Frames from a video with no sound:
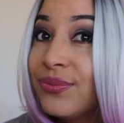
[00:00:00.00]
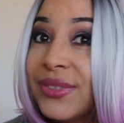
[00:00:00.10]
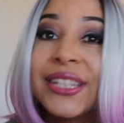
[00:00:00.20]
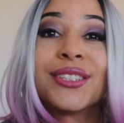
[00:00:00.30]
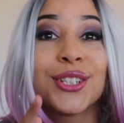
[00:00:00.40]

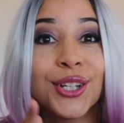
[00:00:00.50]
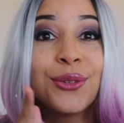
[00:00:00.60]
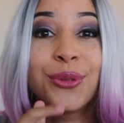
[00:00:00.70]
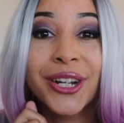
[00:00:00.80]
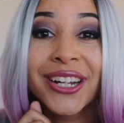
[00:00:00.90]
This could
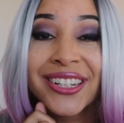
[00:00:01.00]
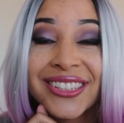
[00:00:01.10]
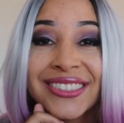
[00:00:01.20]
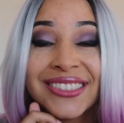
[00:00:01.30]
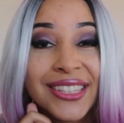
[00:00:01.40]
work.
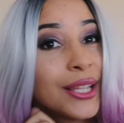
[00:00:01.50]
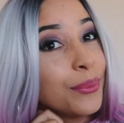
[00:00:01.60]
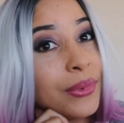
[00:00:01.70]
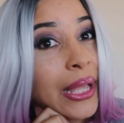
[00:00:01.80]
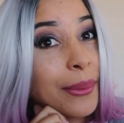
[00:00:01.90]

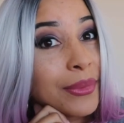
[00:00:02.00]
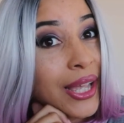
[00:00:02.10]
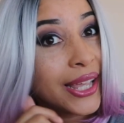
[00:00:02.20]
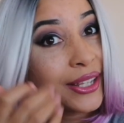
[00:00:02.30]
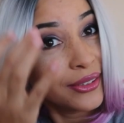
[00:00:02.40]
I
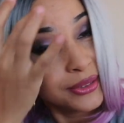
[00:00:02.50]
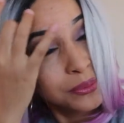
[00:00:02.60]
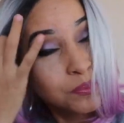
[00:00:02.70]
kind of